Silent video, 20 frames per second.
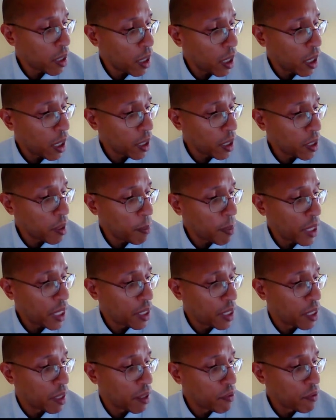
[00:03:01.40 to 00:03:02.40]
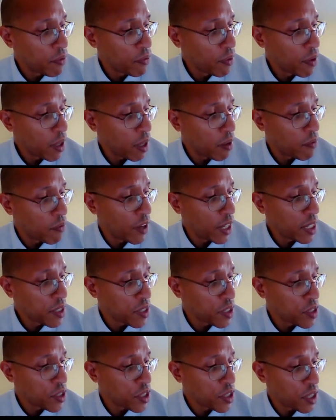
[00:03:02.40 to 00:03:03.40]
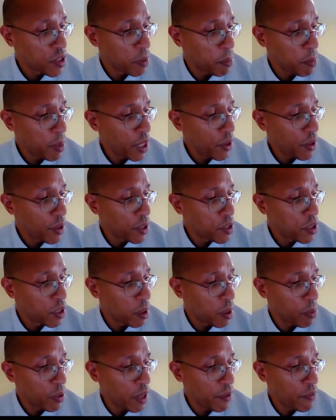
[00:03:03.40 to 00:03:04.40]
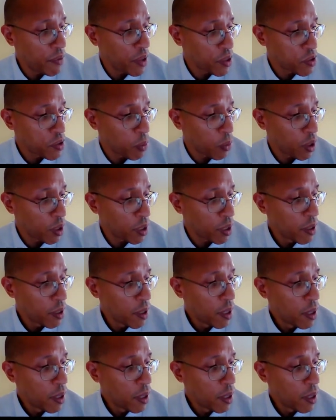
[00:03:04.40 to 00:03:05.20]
competitive advantage is superior to the previous one.